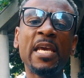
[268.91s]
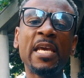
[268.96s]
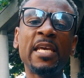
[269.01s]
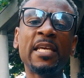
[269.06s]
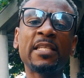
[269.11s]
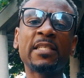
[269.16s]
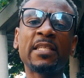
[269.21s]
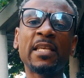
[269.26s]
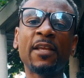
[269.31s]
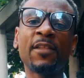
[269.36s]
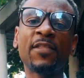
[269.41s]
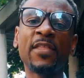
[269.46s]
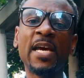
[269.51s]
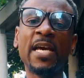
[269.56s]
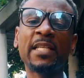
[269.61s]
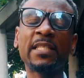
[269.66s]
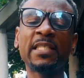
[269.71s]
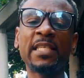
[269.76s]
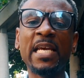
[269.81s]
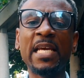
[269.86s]
is
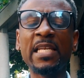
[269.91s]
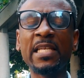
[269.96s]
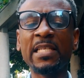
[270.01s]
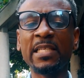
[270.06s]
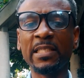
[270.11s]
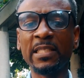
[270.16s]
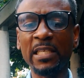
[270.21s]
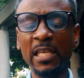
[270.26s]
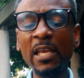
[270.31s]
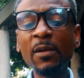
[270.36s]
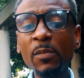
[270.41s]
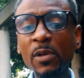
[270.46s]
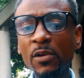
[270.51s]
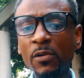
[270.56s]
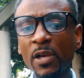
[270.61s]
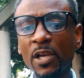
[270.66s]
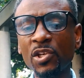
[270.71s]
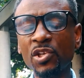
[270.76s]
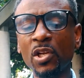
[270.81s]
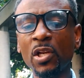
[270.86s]
that Canada's
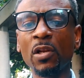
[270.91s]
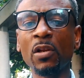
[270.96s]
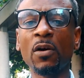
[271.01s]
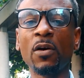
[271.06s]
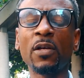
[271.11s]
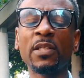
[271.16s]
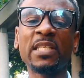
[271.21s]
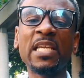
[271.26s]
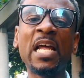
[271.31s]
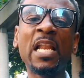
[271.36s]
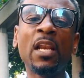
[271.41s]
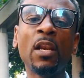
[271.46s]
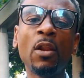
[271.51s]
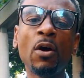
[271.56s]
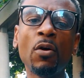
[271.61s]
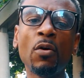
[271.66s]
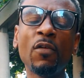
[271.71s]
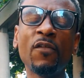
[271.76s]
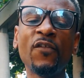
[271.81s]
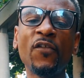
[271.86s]
immigration laws
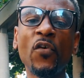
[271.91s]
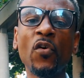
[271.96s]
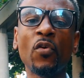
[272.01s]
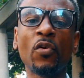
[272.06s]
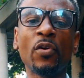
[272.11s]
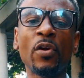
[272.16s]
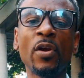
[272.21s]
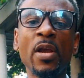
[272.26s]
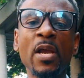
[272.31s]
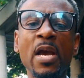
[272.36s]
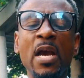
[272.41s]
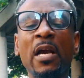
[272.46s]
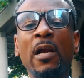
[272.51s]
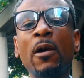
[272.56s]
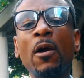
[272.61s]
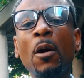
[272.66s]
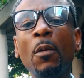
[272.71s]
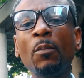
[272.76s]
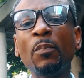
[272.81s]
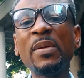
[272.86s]
allow for
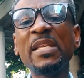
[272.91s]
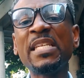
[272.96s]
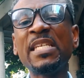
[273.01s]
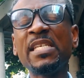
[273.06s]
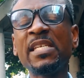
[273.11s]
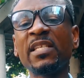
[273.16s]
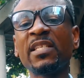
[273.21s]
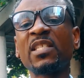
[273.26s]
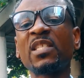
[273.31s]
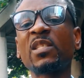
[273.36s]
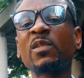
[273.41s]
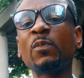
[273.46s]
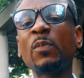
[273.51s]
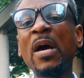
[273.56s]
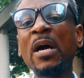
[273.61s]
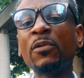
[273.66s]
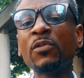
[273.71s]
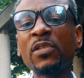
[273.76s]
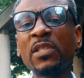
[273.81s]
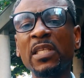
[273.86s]
accompanying
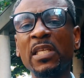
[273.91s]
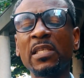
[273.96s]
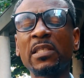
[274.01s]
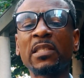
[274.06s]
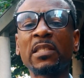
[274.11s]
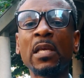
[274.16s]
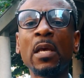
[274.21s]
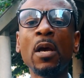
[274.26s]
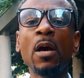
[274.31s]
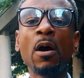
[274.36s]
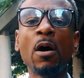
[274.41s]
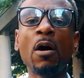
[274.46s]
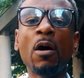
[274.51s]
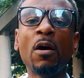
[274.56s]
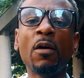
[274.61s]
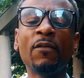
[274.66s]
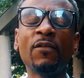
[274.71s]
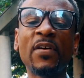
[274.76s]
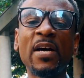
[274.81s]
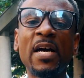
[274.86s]
spouses
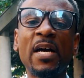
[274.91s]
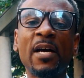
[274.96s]
of